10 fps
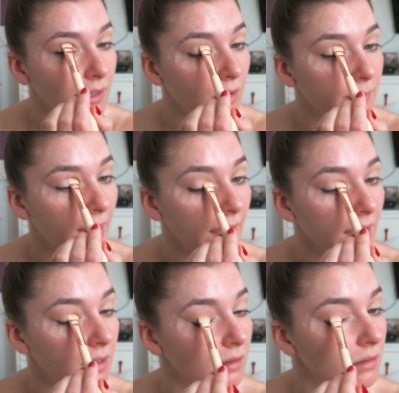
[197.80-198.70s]

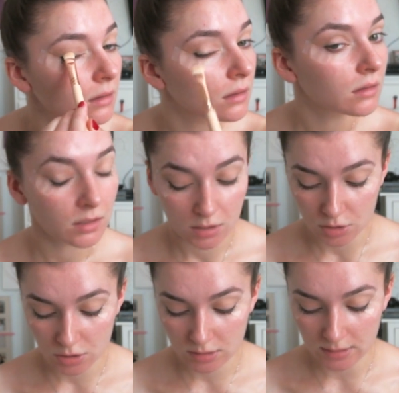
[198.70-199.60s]
opaque,
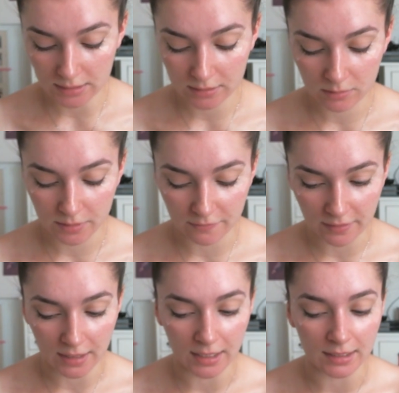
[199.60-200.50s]
just a little bit of
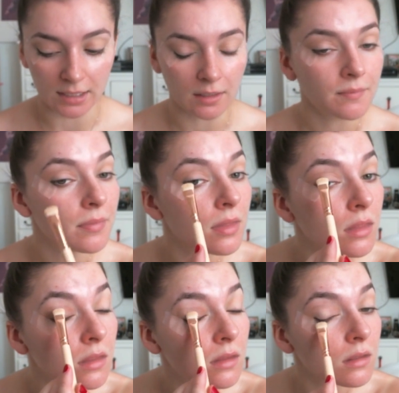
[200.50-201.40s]
colour
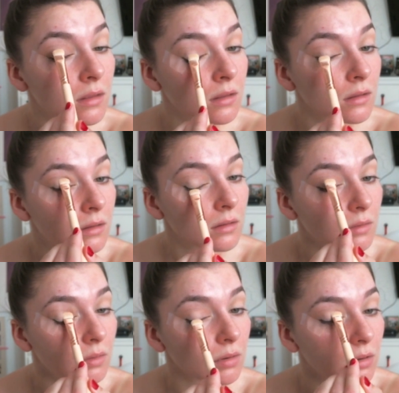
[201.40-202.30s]

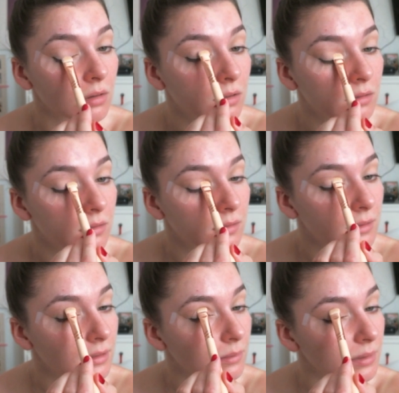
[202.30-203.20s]
or a
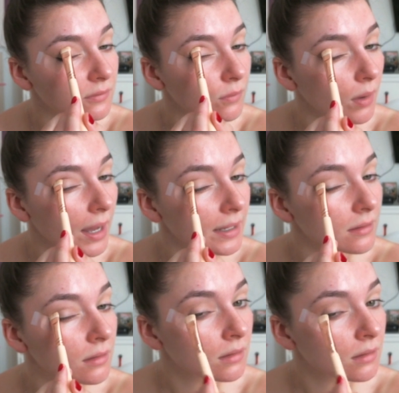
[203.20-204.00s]
little bit of white.